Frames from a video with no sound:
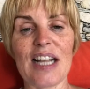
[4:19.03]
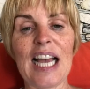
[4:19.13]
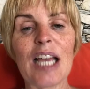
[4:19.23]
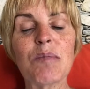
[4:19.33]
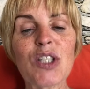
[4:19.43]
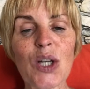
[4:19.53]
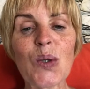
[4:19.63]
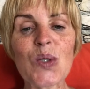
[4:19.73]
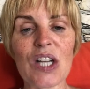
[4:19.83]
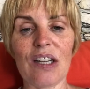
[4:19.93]
I am
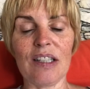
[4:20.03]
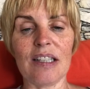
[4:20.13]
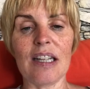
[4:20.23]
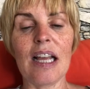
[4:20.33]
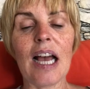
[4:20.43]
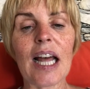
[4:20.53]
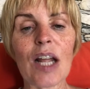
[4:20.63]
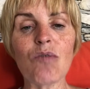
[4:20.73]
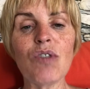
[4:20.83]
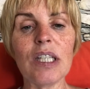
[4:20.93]
so delighted, and I
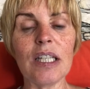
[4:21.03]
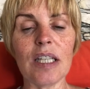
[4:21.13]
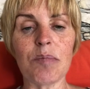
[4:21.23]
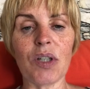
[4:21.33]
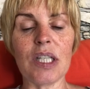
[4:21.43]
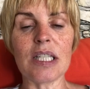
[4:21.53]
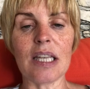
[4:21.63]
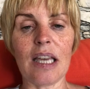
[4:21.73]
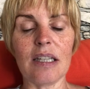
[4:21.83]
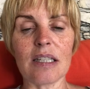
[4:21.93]
really
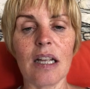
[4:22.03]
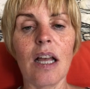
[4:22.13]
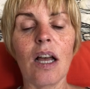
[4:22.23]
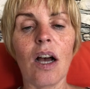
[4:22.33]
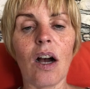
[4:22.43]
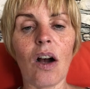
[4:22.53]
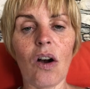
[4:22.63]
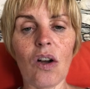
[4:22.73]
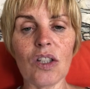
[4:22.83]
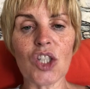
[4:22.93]
appreciate
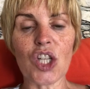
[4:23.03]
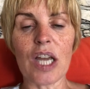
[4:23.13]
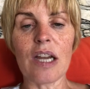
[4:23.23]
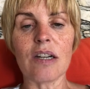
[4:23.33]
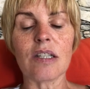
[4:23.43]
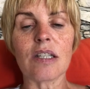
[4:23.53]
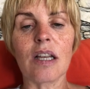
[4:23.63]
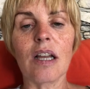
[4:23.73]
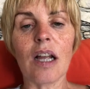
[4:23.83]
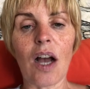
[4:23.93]
all the shares,
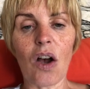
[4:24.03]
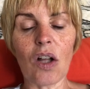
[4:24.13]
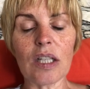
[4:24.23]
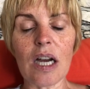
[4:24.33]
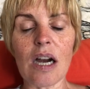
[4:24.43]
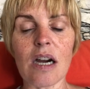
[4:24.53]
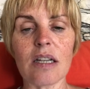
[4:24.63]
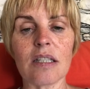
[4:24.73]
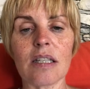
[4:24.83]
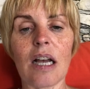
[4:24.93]
all the
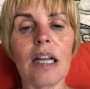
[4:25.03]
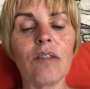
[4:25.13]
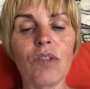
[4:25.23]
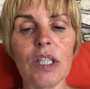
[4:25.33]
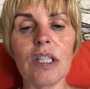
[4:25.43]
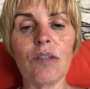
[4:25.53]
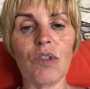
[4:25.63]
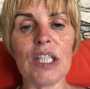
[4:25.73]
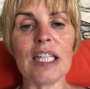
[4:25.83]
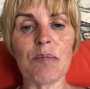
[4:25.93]
hearts. I really,
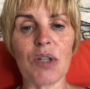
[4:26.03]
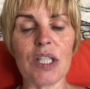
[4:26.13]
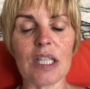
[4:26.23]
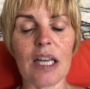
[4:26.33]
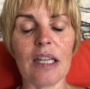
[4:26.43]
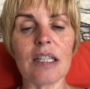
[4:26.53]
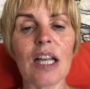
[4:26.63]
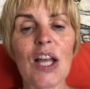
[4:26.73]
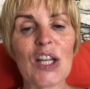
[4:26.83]
really appreciate it.